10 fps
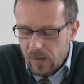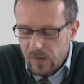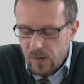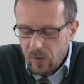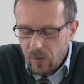
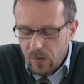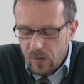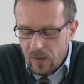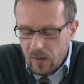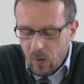So
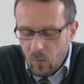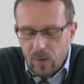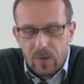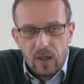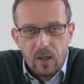
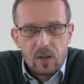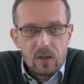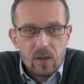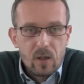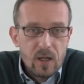what they
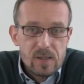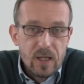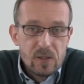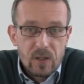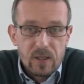
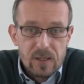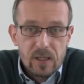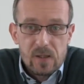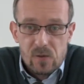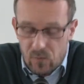essentially
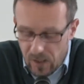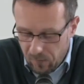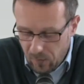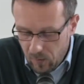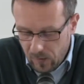did is
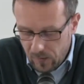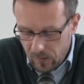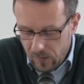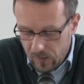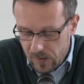reaffirming
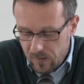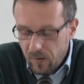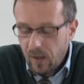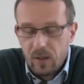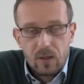the
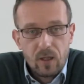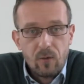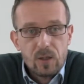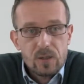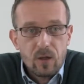divine
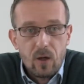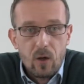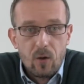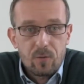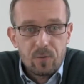character
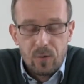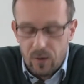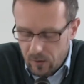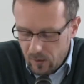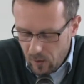of
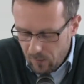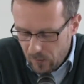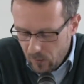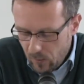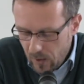
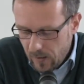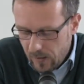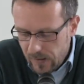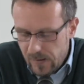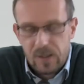the
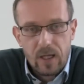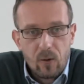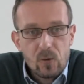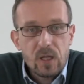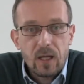Quran,
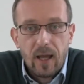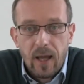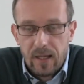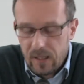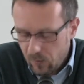discounting
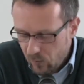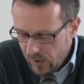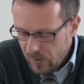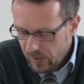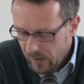any
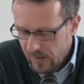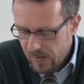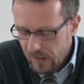rationalist